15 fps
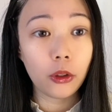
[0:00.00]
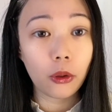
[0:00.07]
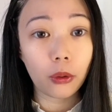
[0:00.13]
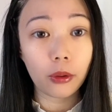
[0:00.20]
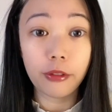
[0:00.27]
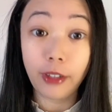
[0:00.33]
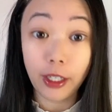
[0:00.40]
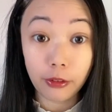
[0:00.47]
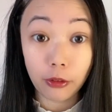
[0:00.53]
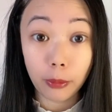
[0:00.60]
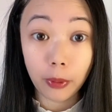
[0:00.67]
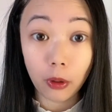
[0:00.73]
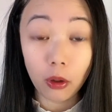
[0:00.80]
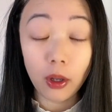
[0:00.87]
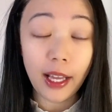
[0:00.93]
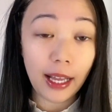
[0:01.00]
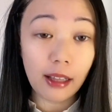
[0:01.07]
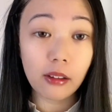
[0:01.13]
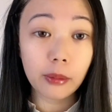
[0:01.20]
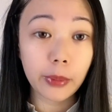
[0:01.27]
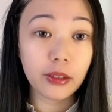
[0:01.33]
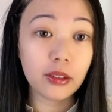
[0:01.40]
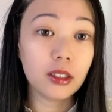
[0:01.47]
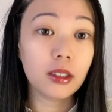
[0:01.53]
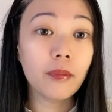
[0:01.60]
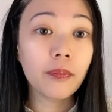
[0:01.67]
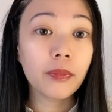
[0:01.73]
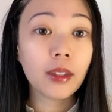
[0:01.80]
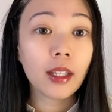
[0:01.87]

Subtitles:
your favorable elements.